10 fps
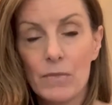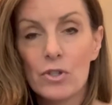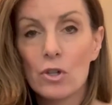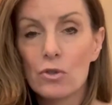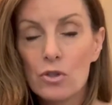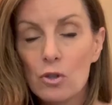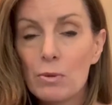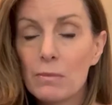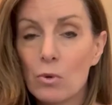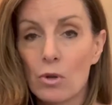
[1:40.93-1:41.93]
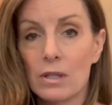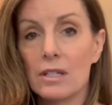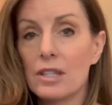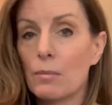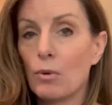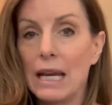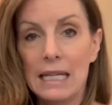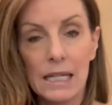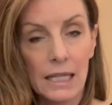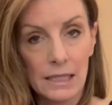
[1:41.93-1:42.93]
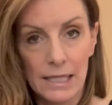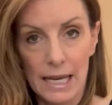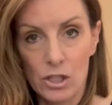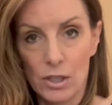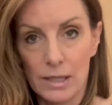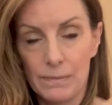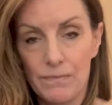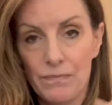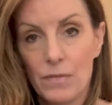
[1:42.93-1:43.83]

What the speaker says: So super important, the brain-gut connection.